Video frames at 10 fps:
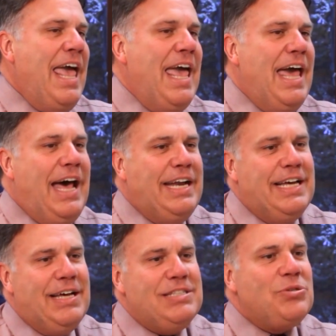
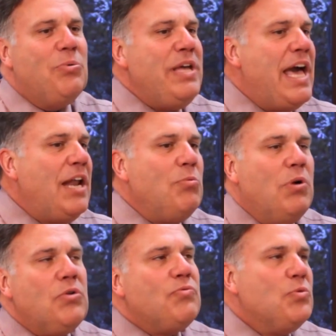And so we had a
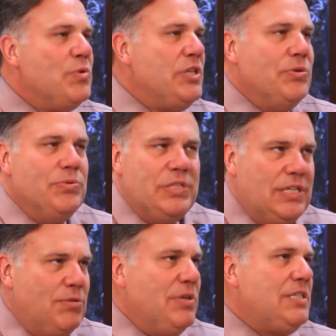wonderful
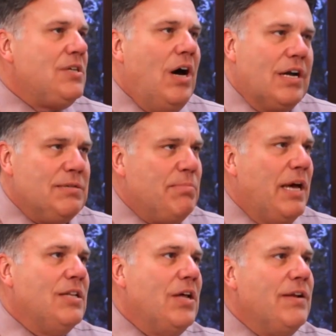reunion and we talked
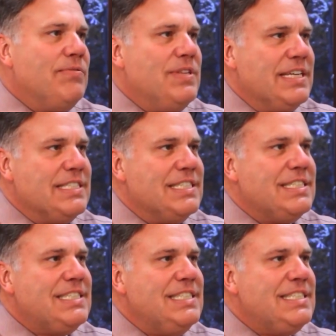about a lot of things.
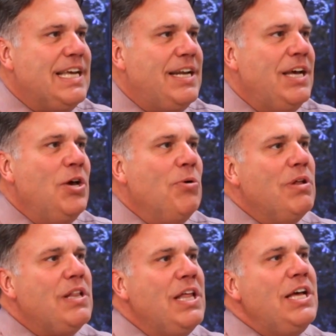And she said,
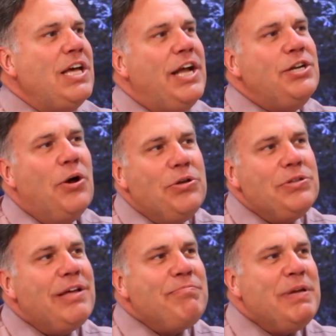well, I know you
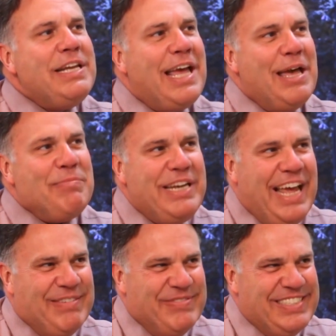love peanut
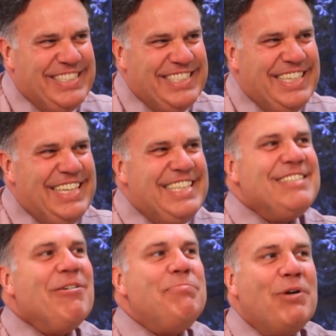M&Ms. Mm-hmm.
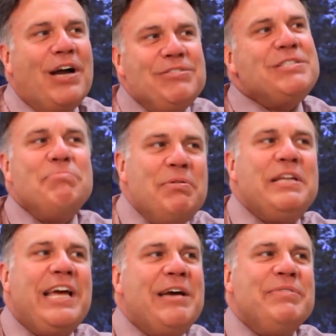So I brought you some
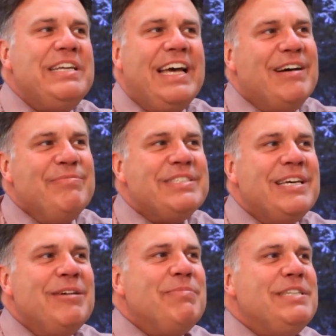peanut M&Ms.
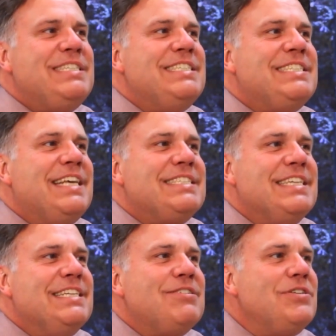But she says,
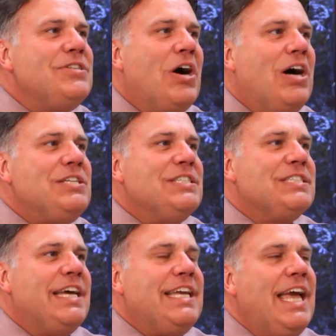in good
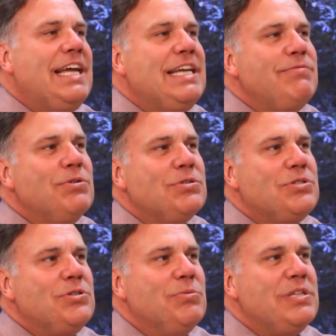conscience, I can't give those
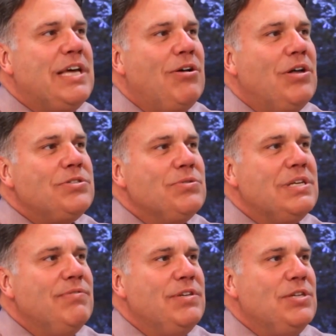to you without also
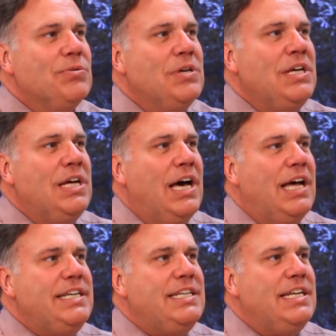giving you
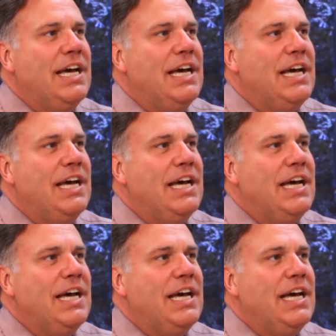an